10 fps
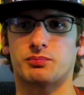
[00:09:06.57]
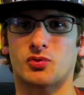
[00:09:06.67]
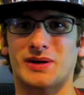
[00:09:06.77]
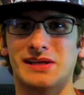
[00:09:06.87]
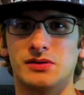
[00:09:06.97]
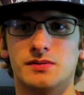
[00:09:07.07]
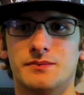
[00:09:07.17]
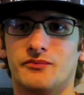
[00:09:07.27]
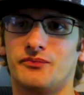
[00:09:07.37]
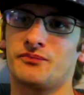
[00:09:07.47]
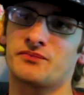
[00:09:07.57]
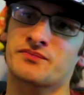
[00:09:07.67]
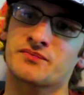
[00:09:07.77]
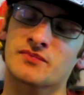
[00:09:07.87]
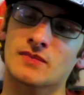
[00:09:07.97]
pretty
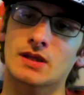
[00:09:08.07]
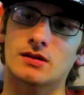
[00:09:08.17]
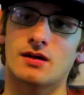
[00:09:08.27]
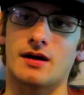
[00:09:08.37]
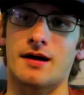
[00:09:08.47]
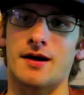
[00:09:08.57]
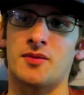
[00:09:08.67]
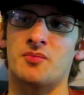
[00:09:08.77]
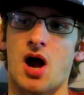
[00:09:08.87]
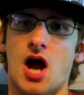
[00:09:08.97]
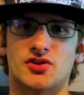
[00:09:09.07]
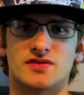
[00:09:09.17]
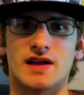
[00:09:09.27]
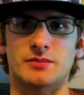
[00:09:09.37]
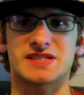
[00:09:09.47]

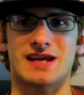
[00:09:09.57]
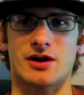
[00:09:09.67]
underdeveloped